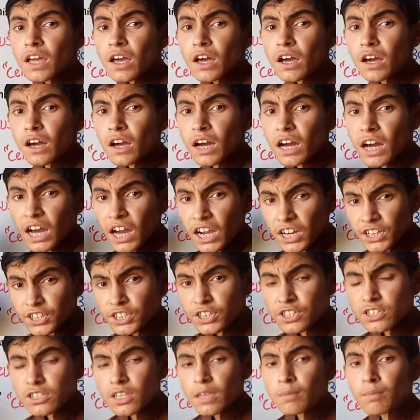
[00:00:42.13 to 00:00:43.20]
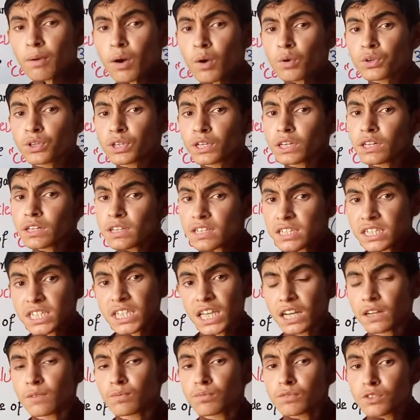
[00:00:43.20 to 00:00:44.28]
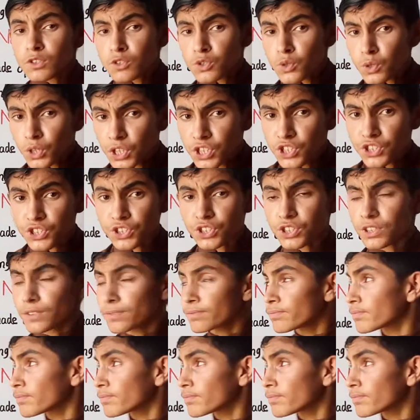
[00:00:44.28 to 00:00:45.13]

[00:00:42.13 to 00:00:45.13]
ideas about the cell. So let's study.